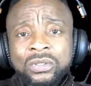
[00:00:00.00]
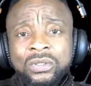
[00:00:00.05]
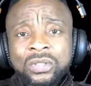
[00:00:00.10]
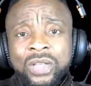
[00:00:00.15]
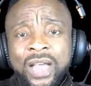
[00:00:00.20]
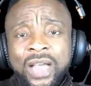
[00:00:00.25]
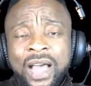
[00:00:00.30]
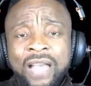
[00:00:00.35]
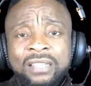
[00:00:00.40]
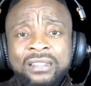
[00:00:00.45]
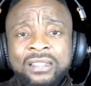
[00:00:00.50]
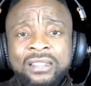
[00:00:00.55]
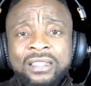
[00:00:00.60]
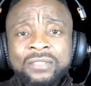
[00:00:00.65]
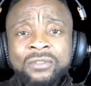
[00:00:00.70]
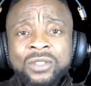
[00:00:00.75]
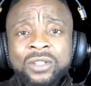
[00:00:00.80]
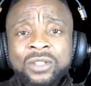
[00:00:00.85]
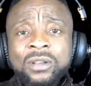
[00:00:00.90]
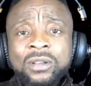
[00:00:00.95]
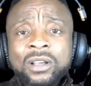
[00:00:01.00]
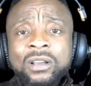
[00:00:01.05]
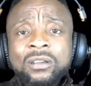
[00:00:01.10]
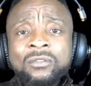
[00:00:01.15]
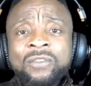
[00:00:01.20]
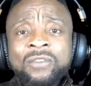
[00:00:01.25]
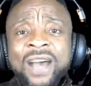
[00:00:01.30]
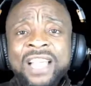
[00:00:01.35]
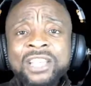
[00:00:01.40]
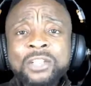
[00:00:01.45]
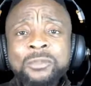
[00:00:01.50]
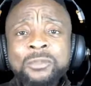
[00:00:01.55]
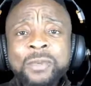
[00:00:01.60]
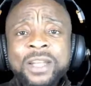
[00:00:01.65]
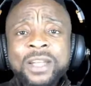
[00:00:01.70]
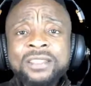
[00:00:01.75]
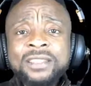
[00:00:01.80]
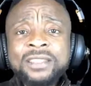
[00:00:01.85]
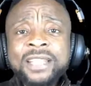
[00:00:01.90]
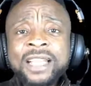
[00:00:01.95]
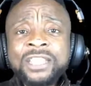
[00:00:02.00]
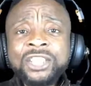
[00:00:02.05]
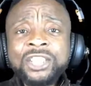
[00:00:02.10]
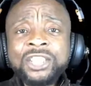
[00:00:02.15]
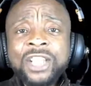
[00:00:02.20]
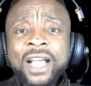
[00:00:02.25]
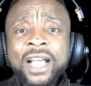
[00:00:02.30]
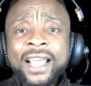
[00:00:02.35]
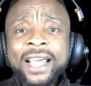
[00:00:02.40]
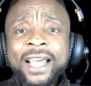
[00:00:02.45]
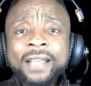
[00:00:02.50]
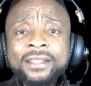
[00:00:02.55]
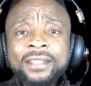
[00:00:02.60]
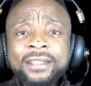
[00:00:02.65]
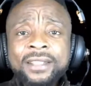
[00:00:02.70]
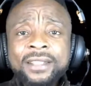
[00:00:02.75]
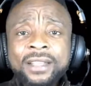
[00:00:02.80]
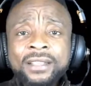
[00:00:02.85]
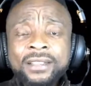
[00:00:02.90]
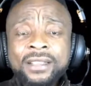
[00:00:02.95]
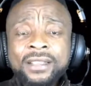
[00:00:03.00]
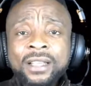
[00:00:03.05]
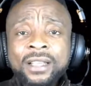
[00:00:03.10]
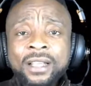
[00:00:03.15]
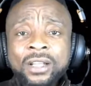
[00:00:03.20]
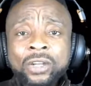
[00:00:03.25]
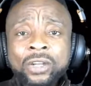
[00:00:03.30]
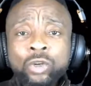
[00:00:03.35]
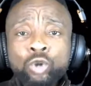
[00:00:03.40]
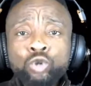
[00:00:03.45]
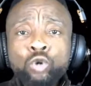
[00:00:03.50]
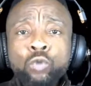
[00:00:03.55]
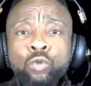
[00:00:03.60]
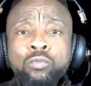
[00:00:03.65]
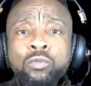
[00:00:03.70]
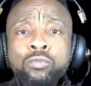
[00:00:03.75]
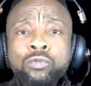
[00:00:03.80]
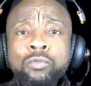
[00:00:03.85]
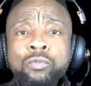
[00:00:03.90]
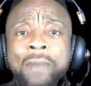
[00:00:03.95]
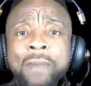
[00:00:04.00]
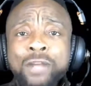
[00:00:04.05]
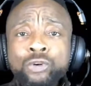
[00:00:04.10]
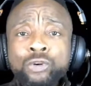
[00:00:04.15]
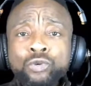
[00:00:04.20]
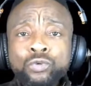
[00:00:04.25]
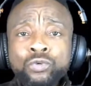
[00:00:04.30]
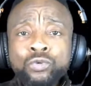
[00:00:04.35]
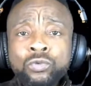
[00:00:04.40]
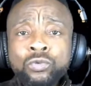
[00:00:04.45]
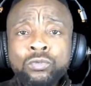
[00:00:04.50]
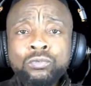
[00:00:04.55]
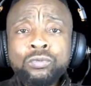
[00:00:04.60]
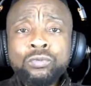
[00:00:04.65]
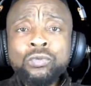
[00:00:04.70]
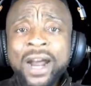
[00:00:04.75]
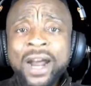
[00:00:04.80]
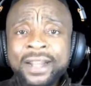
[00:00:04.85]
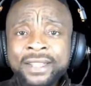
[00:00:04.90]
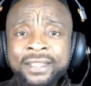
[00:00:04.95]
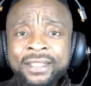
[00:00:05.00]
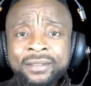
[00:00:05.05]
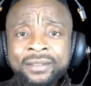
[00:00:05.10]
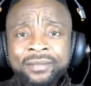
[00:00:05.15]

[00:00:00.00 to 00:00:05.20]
as the vice presidential candidate to Muhammadu Buhari.